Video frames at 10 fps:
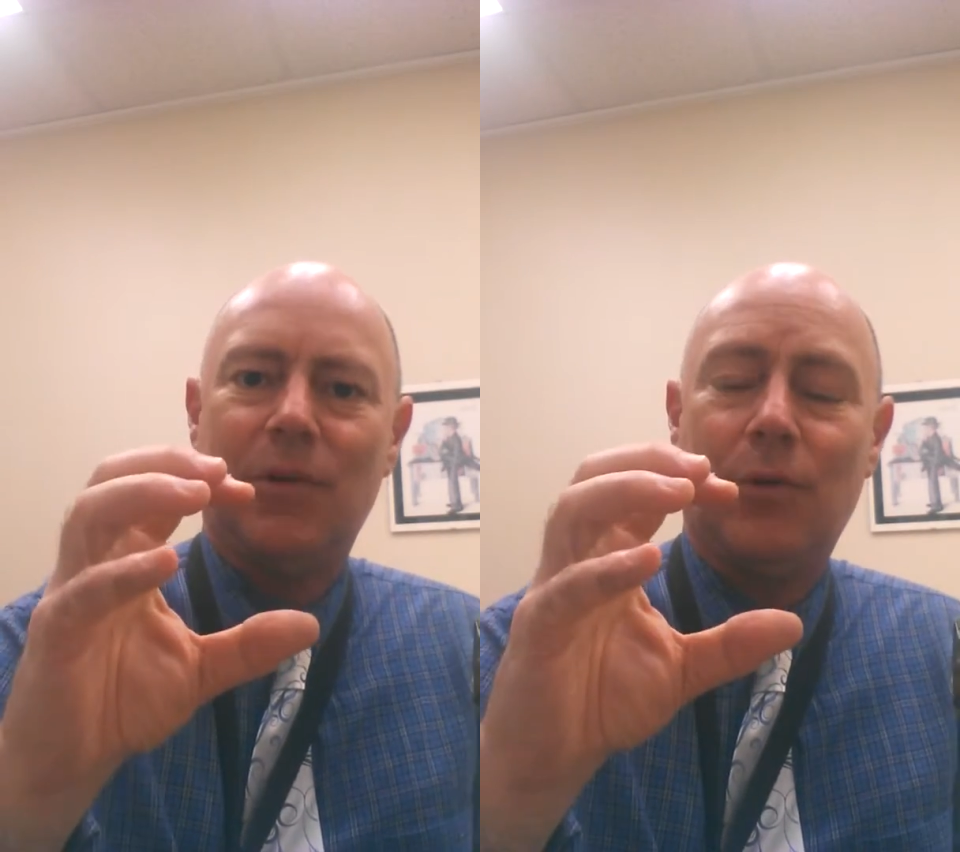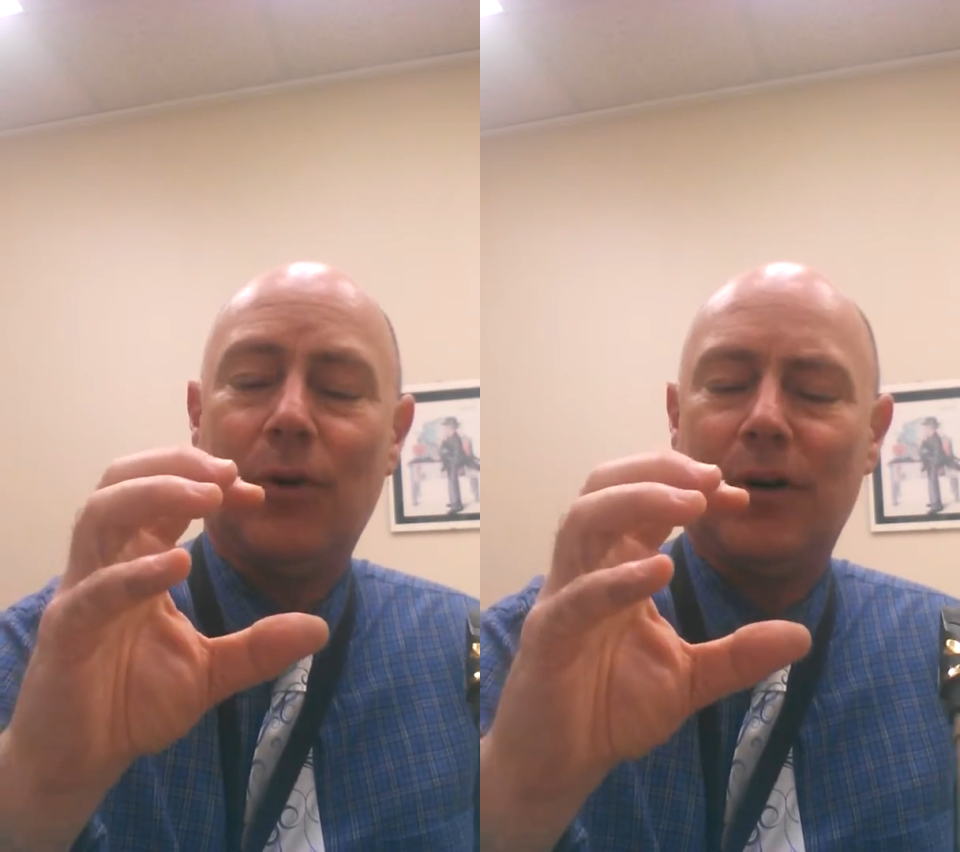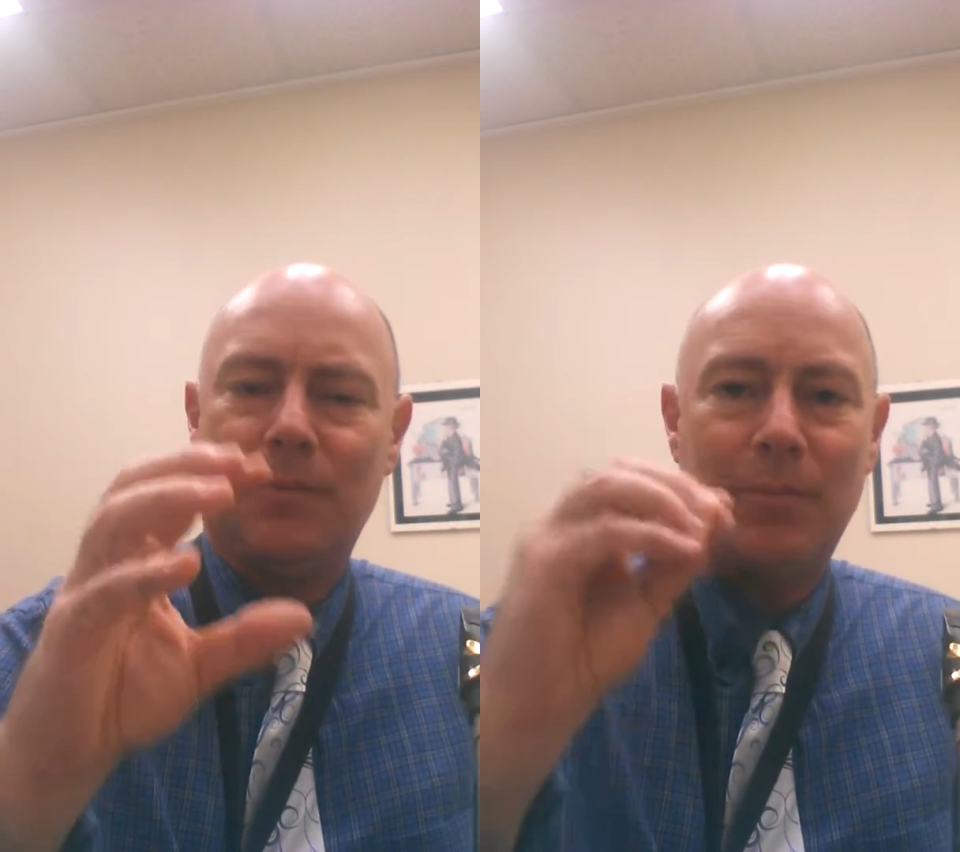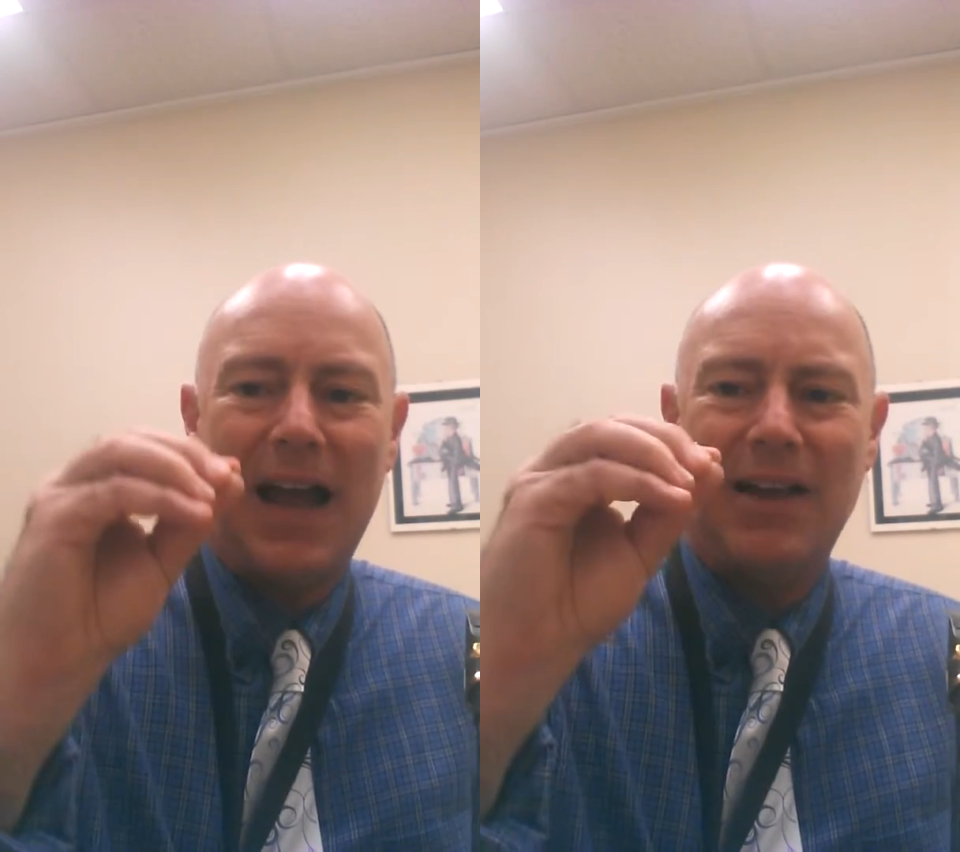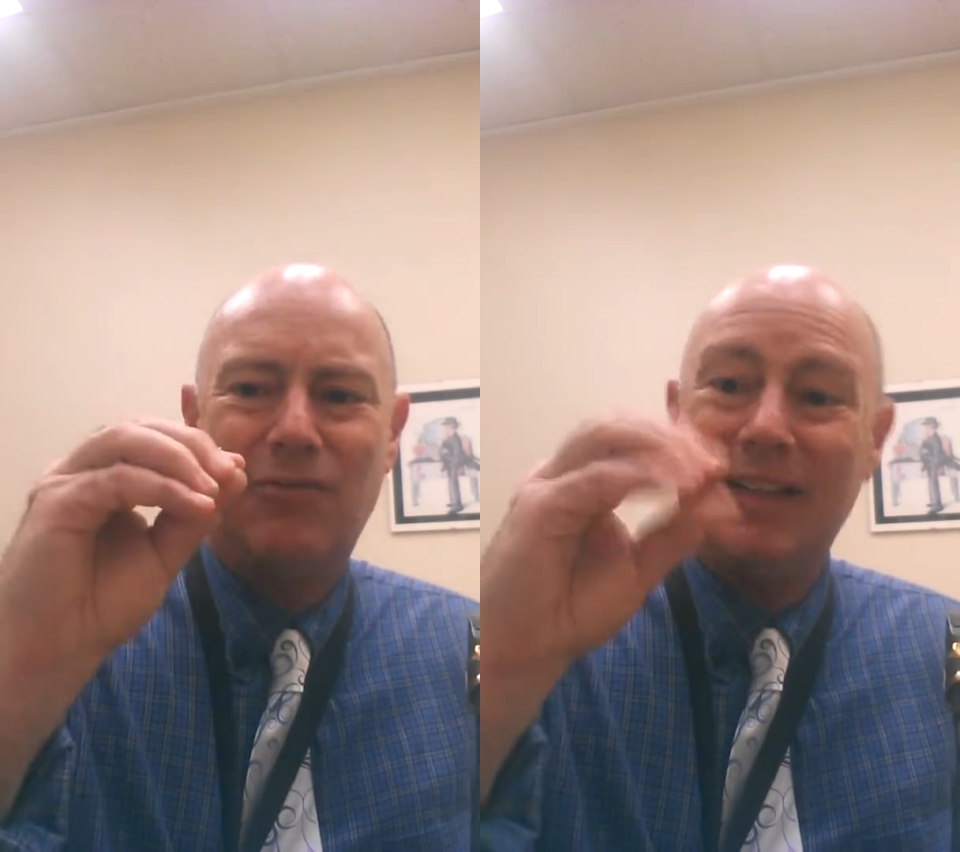horn
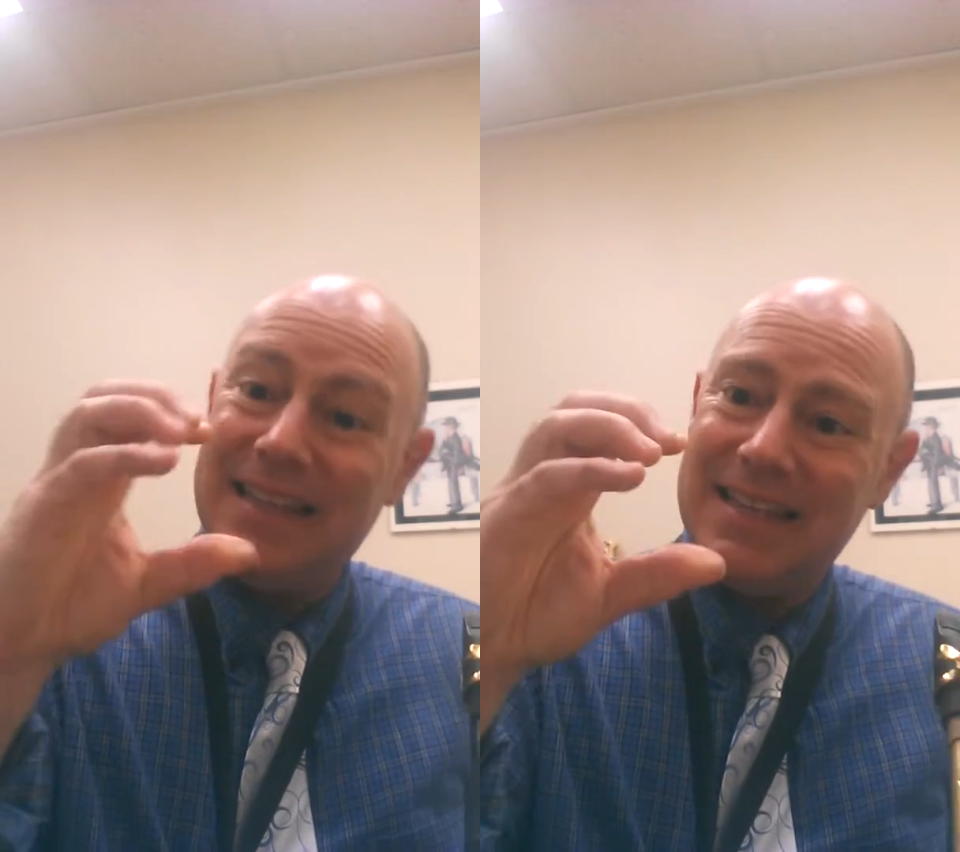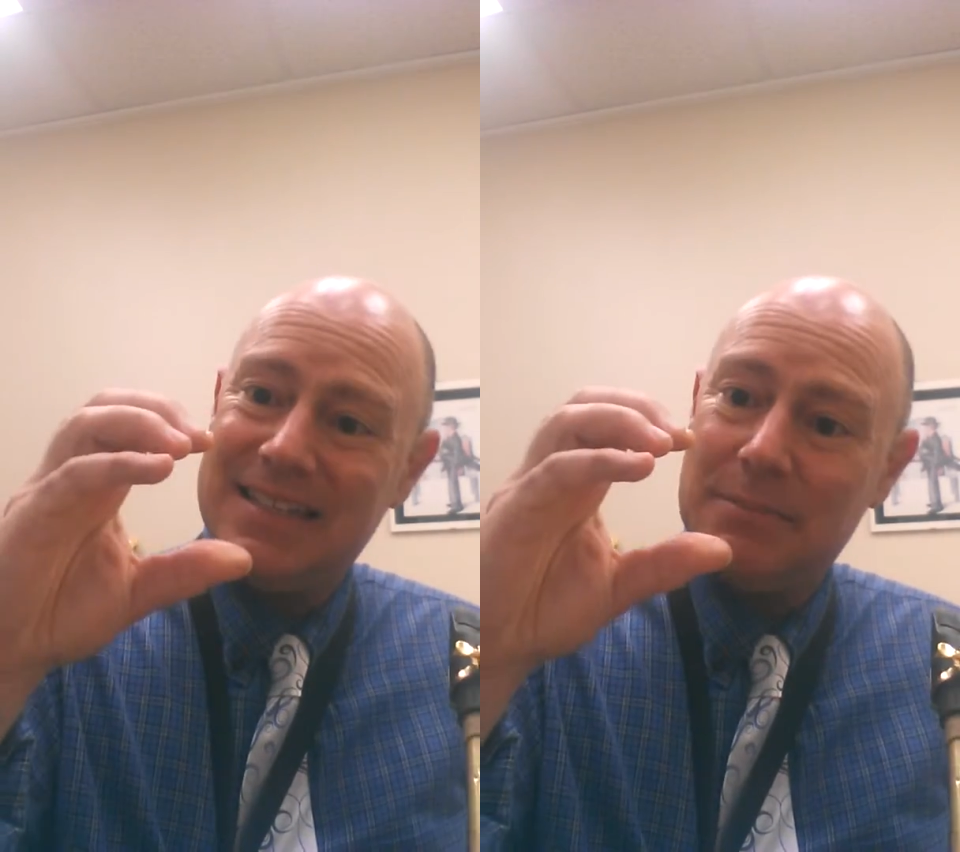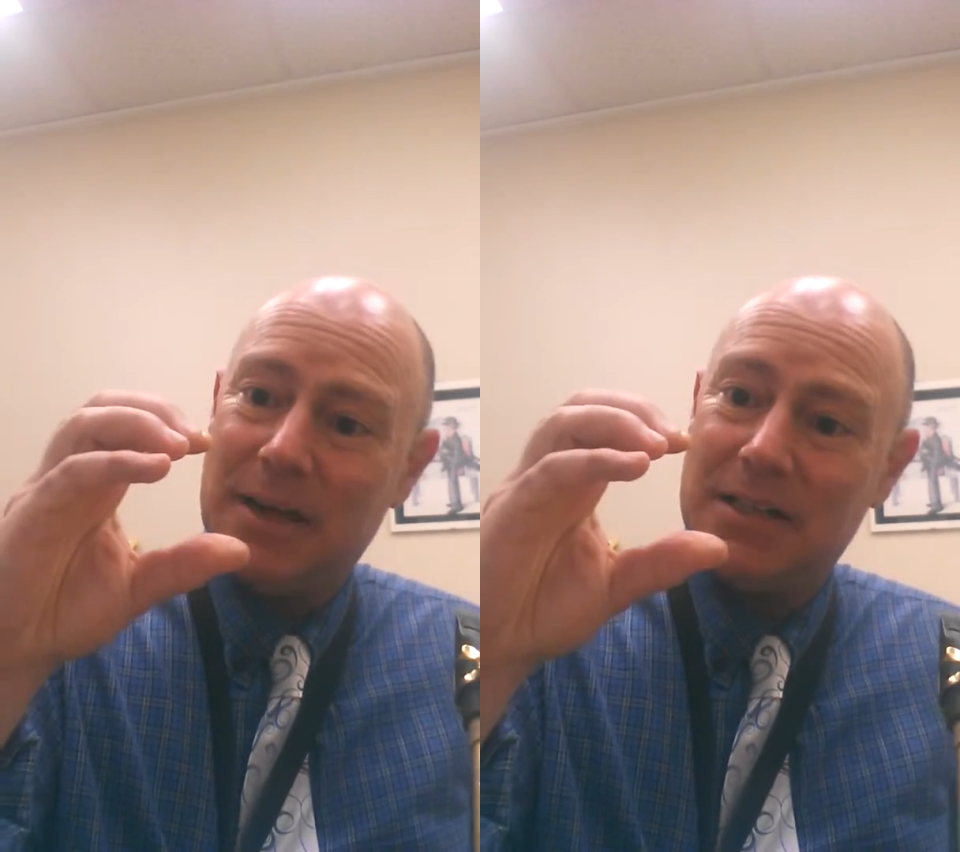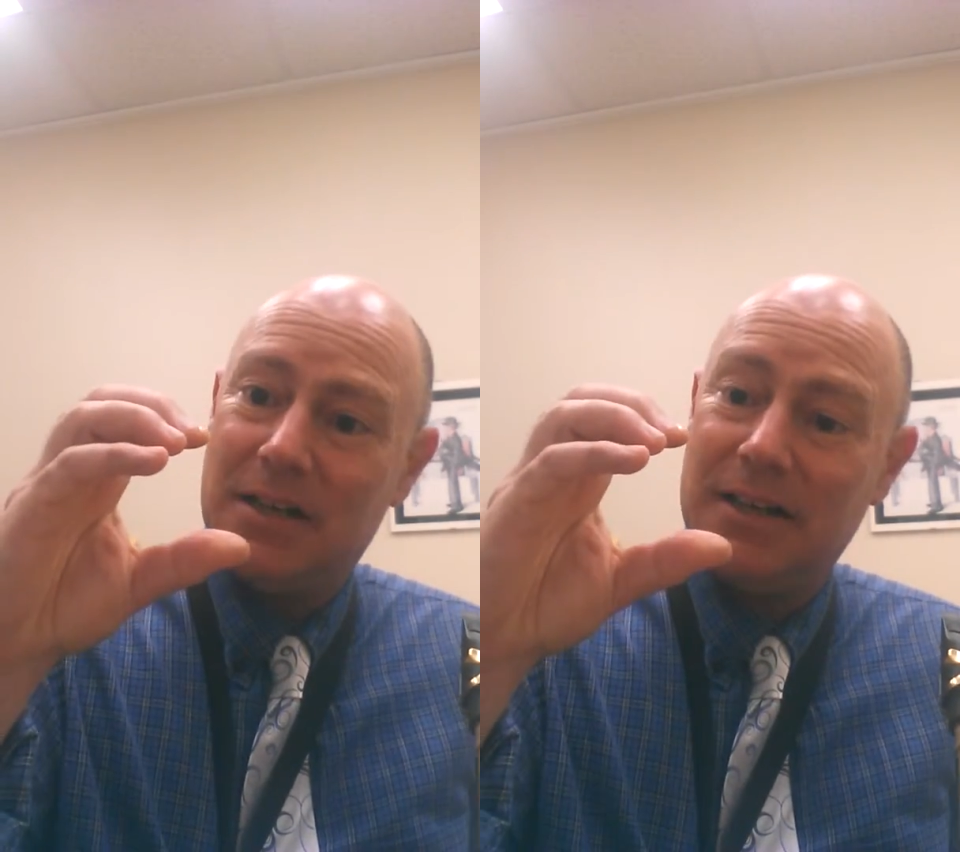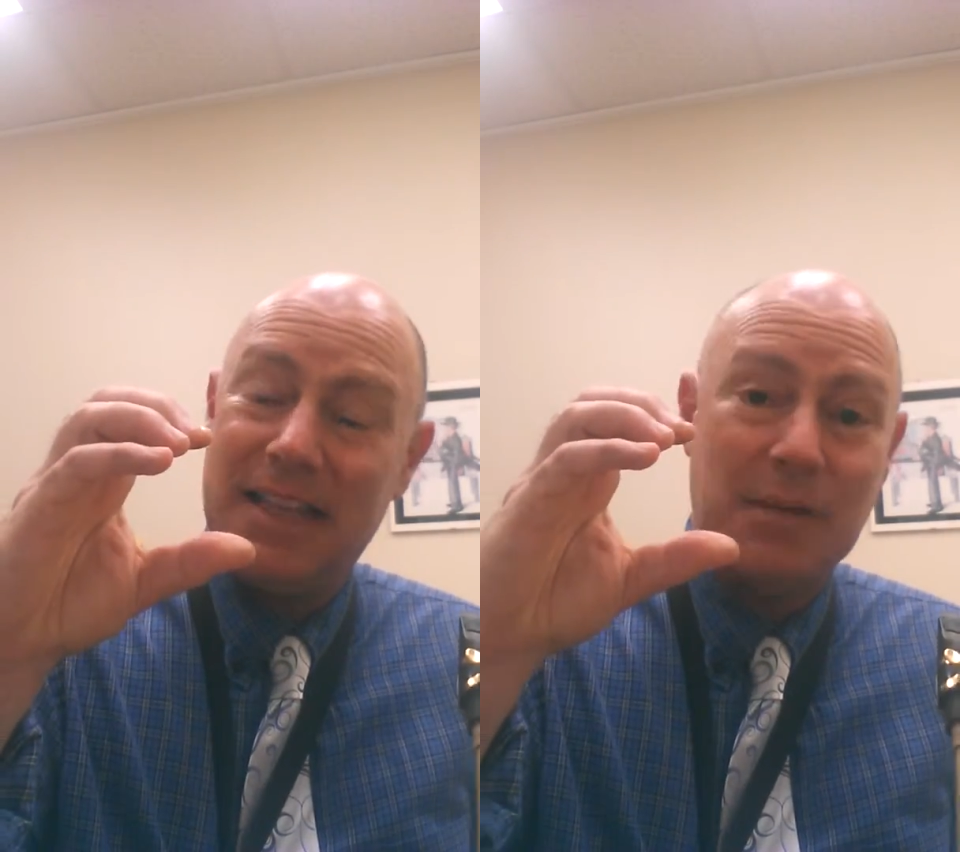by releasing my
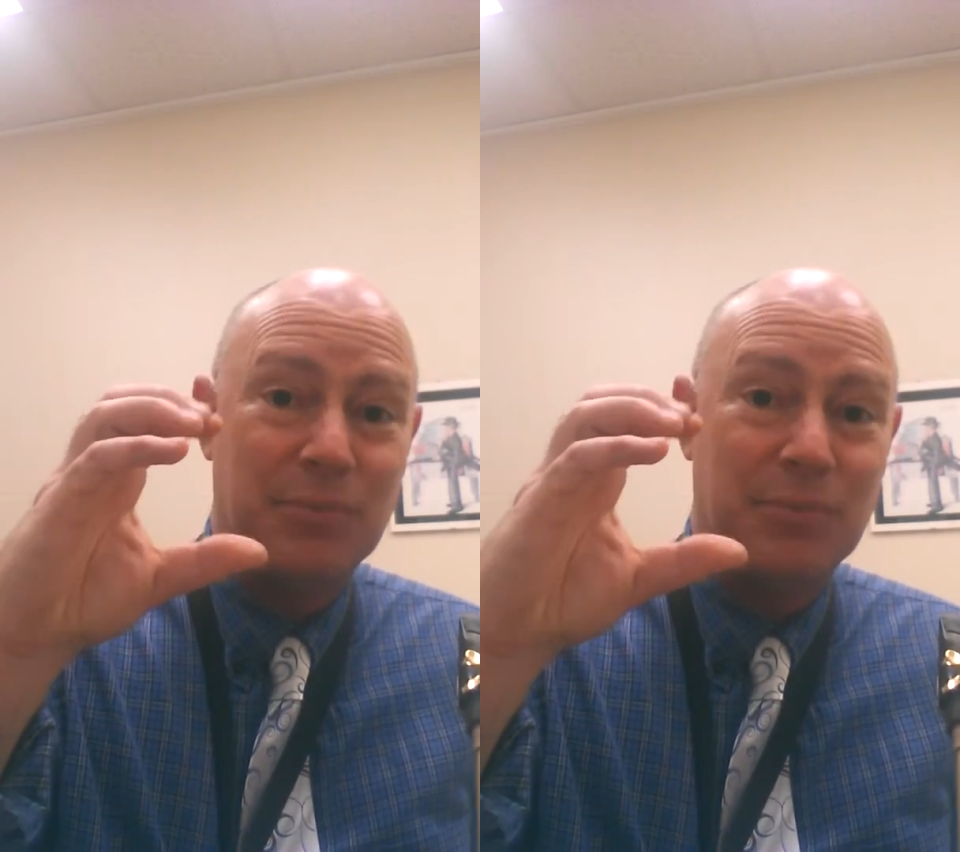tongue and then